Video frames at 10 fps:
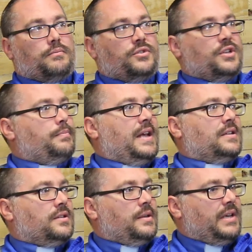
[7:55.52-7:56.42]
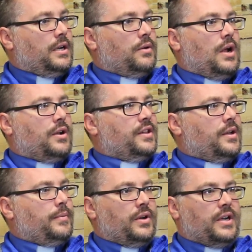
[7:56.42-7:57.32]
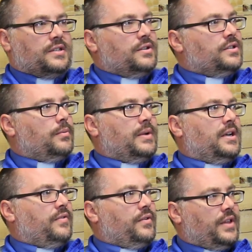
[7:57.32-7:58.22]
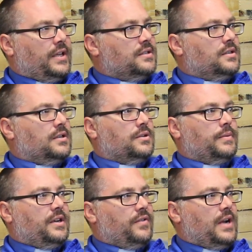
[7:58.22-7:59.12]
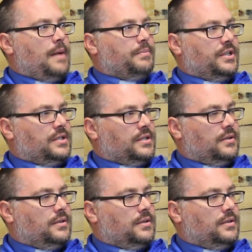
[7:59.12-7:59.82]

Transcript: just basically being around in the community because there's so many different things, so many different options.